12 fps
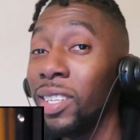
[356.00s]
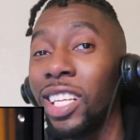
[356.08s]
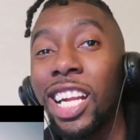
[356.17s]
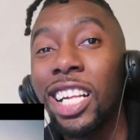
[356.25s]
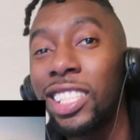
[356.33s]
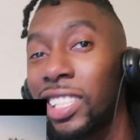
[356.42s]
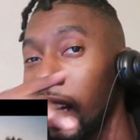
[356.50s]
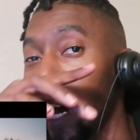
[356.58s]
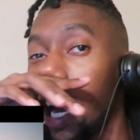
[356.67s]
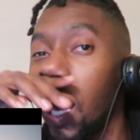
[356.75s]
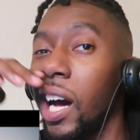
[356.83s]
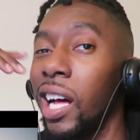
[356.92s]
And that's
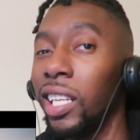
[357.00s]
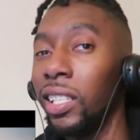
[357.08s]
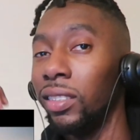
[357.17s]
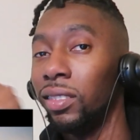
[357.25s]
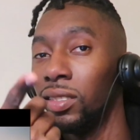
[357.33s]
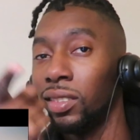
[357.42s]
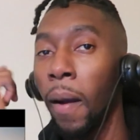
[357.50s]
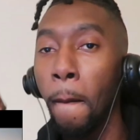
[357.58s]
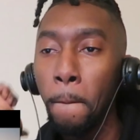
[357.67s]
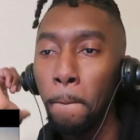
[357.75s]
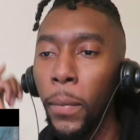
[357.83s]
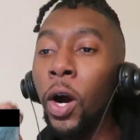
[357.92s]
all.
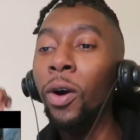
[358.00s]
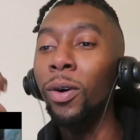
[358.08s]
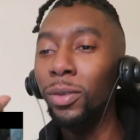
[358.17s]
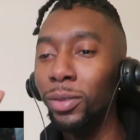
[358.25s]
Boom!